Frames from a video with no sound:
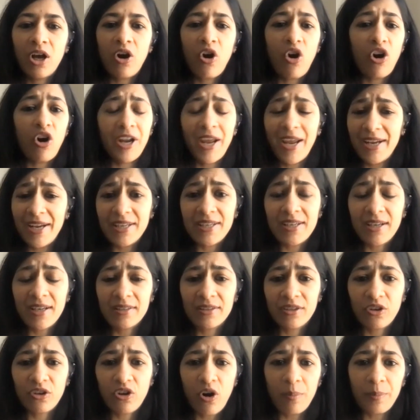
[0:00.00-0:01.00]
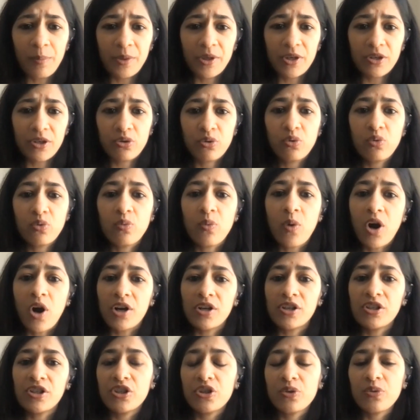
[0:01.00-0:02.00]
or any other corporate who
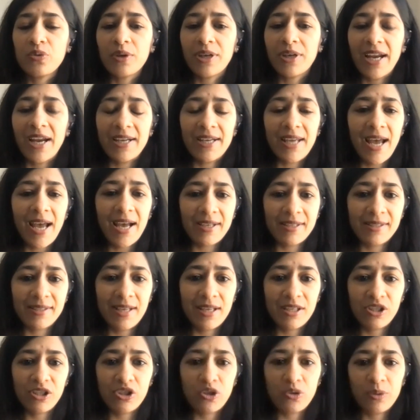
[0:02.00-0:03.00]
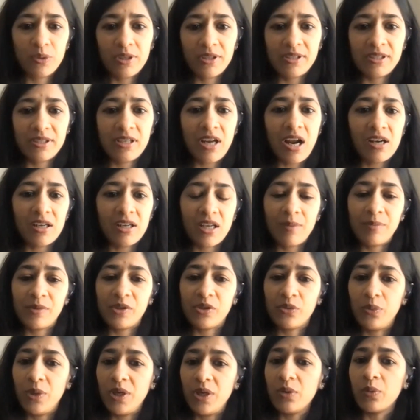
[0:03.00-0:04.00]
wants to get access to the
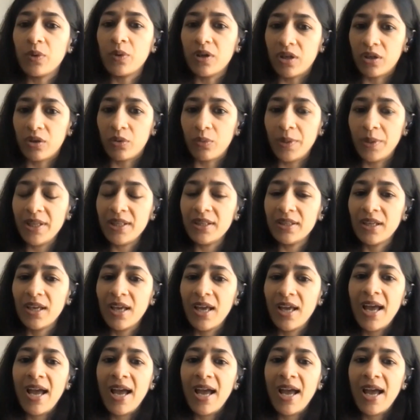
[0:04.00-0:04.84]
startups we work with.